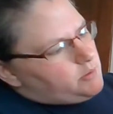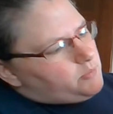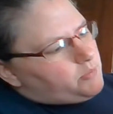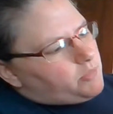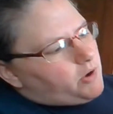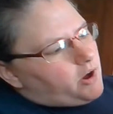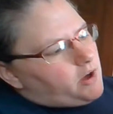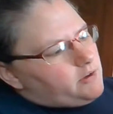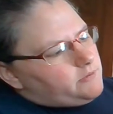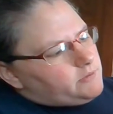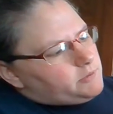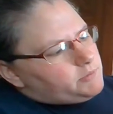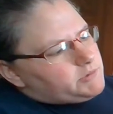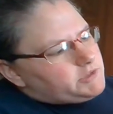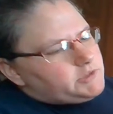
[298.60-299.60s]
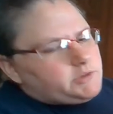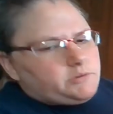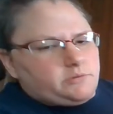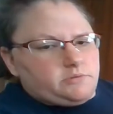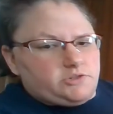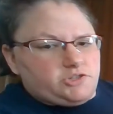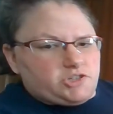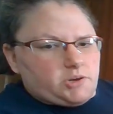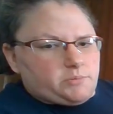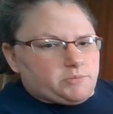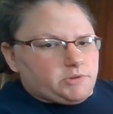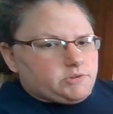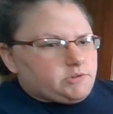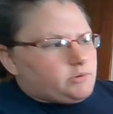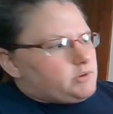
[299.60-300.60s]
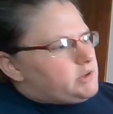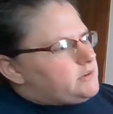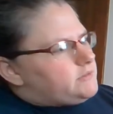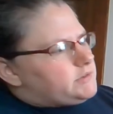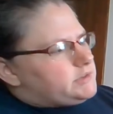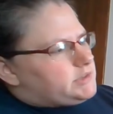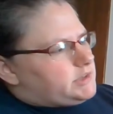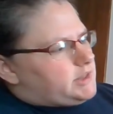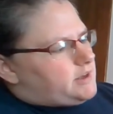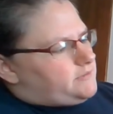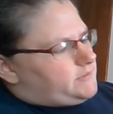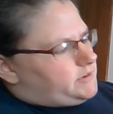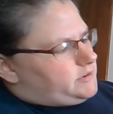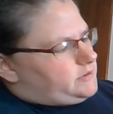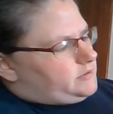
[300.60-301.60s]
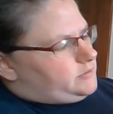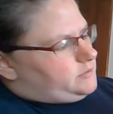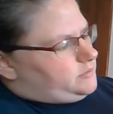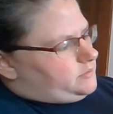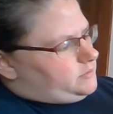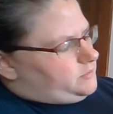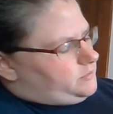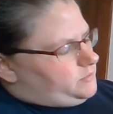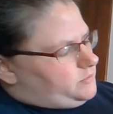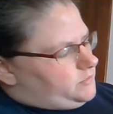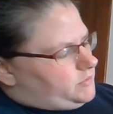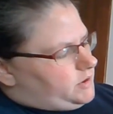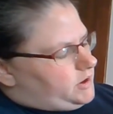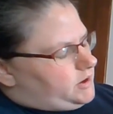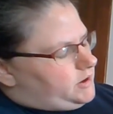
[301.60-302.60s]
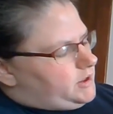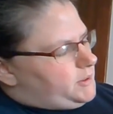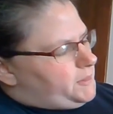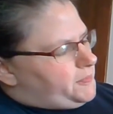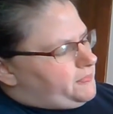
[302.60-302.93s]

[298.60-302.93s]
Proverbs chapter 20, verse 11. Ready?